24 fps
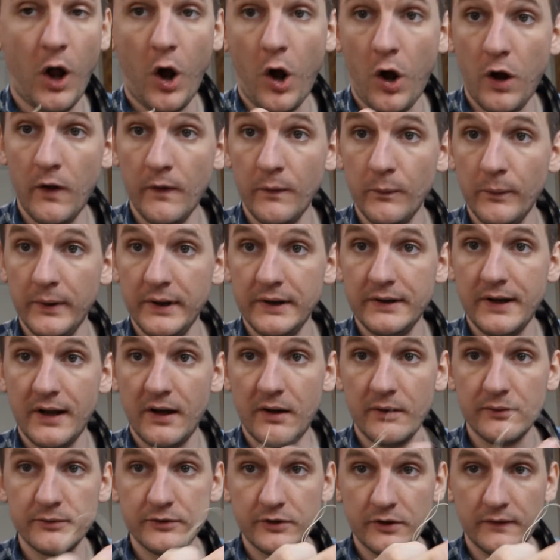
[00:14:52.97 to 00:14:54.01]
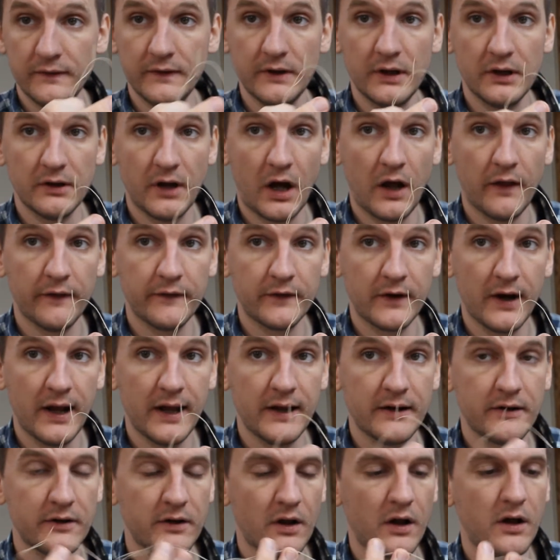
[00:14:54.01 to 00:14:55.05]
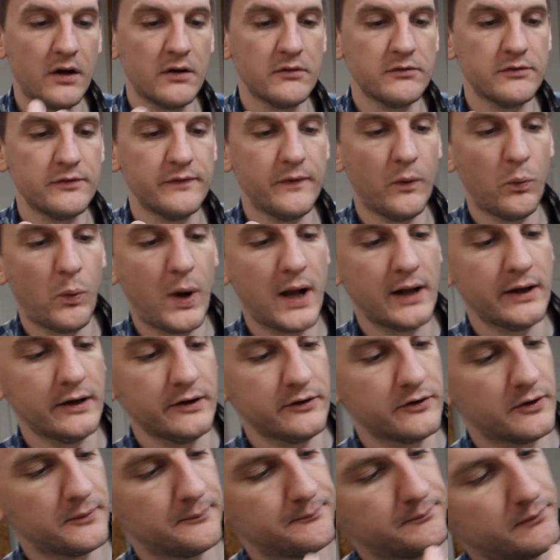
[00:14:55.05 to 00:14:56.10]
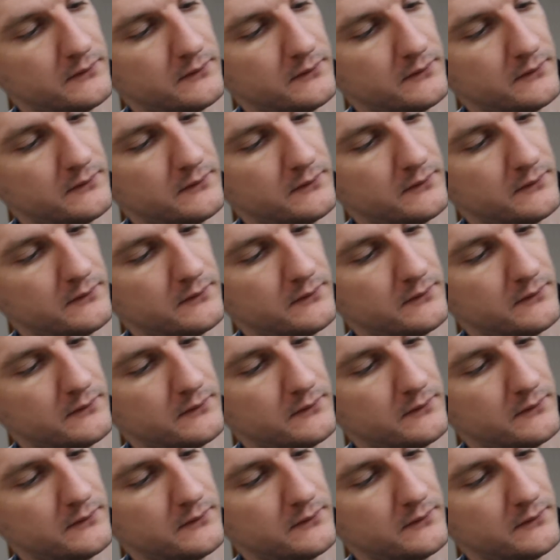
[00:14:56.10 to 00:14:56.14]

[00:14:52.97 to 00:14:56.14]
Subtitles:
all the way down to the other end of the wallet.